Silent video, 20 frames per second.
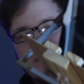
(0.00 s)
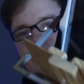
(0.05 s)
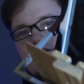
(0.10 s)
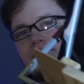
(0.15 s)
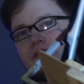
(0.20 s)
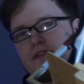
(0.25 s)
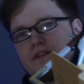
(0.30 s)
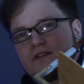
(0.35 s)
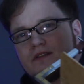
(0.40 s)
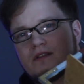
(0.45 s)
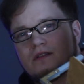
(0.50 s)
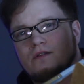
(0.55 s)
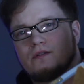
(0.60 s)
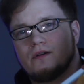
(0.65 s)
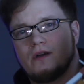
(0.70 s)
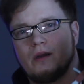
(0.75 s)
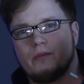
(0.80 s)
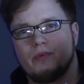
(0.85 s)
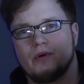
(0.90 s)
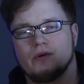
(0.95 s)
fits the
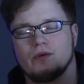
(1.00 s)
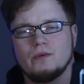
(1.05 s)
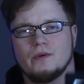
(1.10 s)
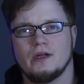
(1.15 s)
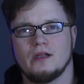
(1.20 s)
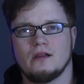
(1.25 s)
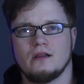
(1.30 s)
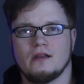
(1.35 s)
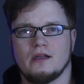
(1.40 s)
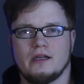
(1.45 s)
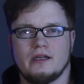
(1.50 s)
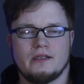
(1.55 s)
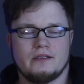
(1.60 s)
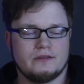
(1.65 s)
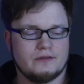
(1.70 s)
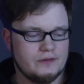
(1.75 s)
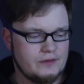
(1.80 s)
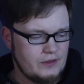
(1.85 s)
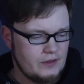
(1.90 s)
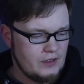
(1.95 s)
tripod well,
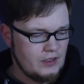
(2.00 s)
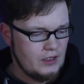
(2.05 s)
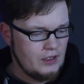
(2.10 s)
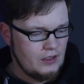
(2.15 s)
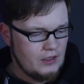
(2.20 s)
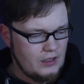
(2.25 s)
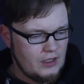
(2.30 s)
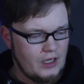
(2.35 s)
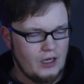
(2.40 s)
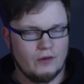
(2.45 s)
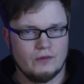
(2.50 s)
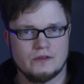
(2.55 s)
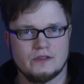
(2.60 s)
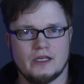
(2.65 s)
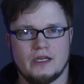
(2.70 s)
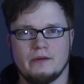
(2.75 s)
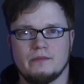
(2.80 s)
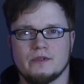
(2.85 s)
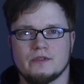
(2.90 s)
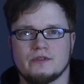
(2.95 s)
and I
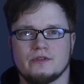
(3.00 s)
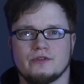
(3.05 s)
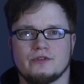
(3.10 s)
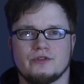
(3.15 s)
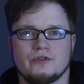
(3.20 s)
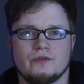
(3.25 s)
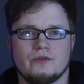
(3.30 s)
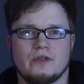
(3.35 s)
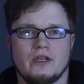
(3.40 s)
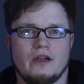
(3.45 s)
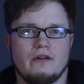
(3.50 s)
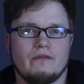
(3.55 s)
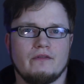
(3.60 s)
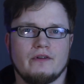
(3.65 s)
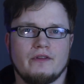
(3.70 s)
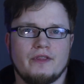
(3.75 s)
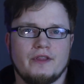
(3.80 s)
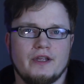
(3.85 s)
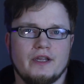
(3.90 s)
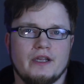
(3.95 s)
was able to shoot
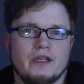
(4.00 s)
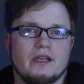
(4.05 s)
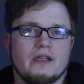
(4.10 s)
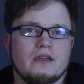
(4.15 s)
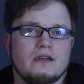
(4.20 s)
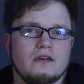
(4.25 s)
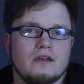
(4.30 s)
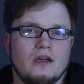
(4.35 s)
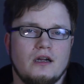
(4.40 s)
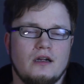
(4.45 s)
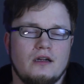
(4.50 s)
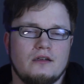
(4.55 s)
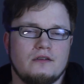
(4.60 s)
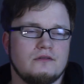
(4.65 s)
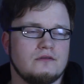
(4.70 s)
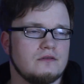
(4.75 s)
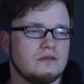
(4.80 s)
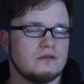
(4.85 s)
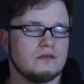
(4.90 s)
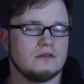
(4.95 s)
everything,
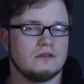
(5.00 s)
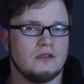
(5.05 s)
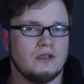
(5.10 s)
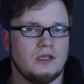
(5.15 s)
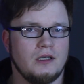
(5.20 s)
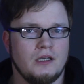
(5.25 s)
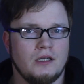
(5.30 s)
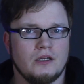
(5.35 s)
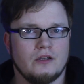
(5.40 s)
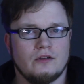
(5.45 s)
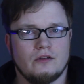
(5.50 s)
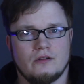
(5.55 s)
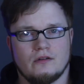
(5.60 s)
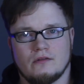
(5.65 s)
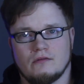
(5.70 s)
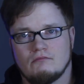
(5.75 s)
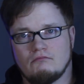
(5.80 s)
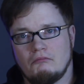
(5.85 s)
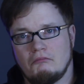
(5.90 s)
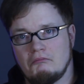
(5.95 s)
and
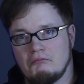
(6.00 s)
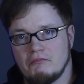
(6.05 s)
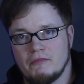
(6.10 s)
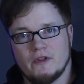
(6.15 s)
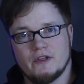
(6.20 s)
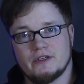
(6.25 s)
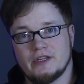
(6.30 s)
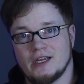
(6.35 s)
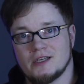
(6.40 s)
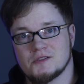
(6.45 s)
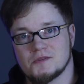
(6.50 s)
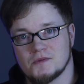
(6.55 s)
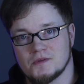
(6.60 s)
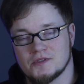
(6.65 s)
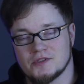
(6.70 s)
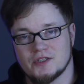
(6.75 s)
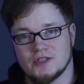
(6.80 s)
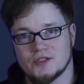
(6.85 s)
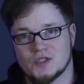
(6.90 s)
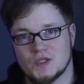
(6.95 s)
the text
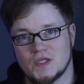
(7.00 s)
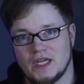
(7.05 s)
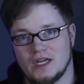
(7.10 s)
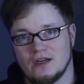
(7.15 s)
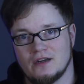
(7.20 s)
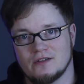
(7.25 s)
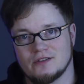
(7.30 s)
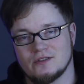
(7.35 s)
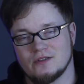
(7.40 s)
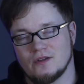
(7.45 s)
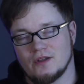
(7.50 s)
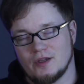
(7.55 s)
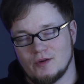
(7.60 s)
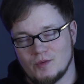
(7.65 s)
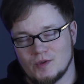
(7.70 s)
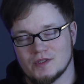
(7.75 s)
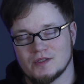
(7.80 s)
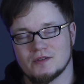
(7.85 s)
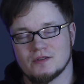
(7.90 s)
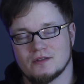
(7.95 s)
was just there, so that
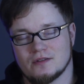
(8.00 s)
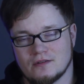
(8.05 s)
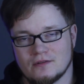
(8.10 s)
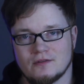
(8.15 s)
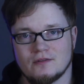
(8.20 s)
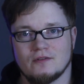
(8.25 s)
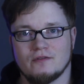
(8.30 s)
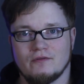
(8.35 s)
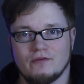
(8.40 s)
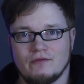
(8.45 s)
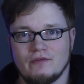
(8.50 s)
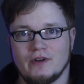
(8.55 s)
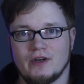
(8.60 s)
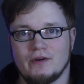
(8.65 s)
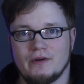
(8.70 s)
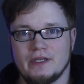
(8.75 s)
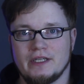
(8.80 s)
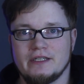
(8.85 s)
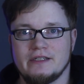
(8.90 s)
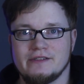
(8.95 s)
was
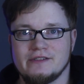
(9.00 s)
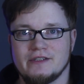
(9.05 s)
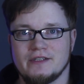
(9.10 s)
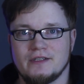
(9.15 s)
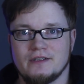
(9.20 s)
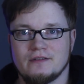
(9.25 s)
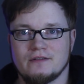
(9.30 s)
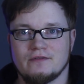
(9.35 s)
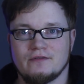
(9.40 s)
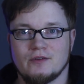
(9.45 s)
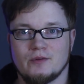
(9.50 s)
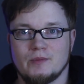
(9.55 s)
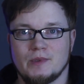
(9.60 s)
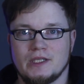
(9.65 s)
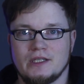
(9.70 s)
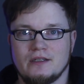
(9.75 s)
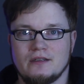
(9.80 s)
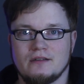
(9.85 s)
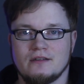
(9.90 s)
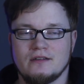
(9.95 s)
very easy for
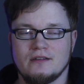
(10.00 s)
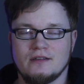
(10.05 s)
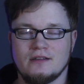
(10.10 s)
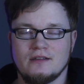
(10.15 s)
me.